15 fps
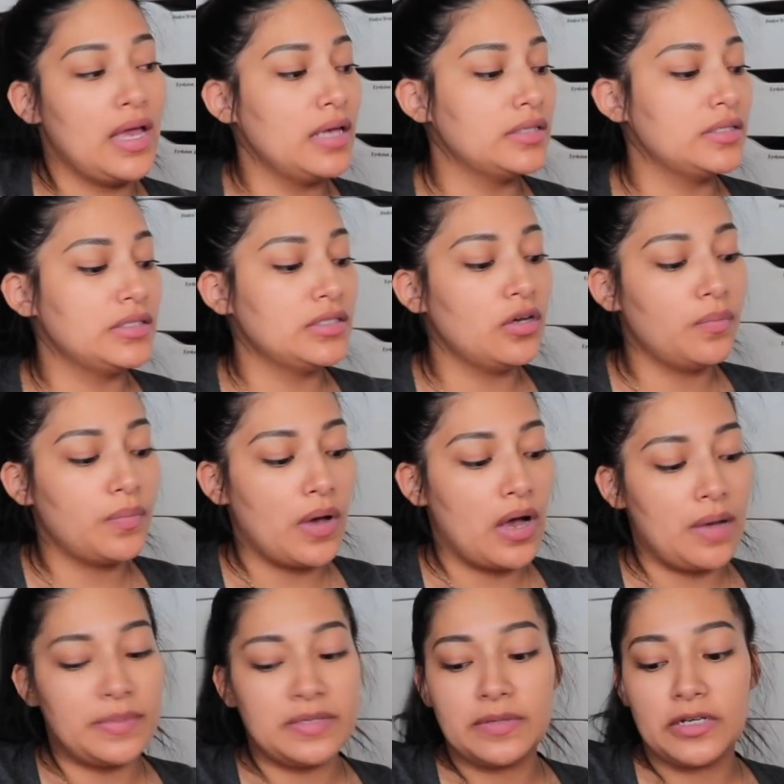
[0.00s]
It's still
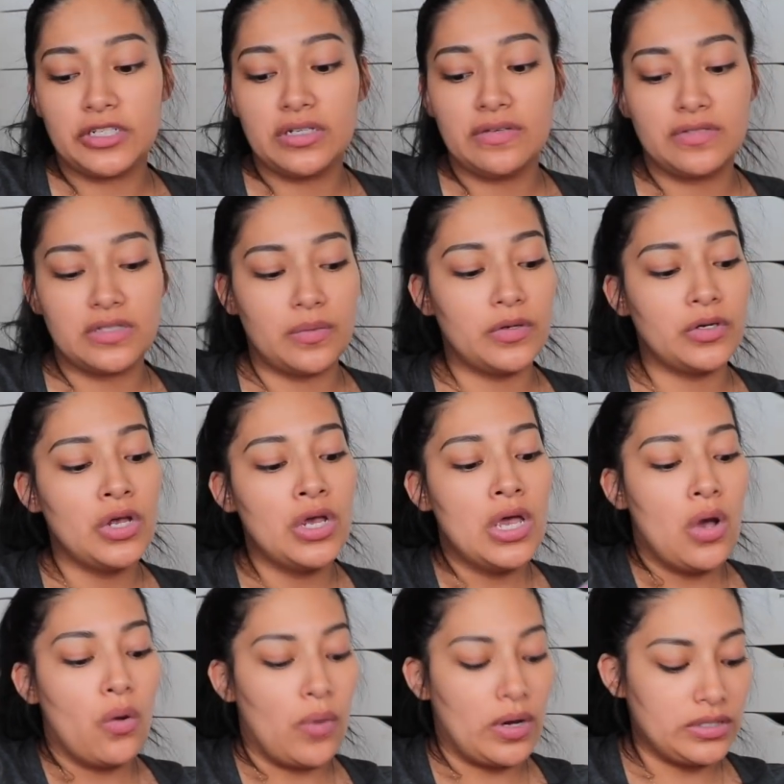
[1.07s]
bomb, especially if someone
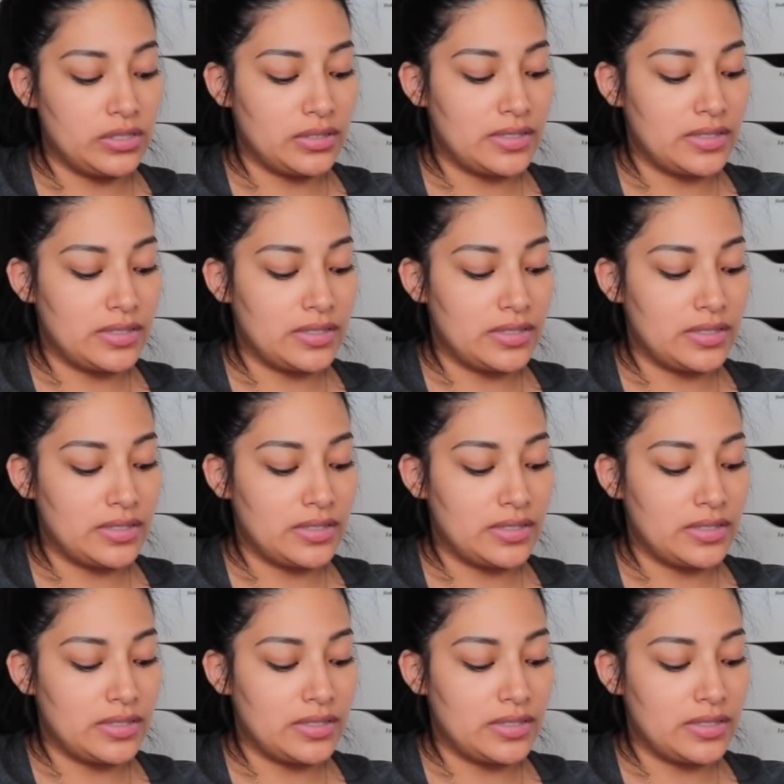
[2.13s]
wants to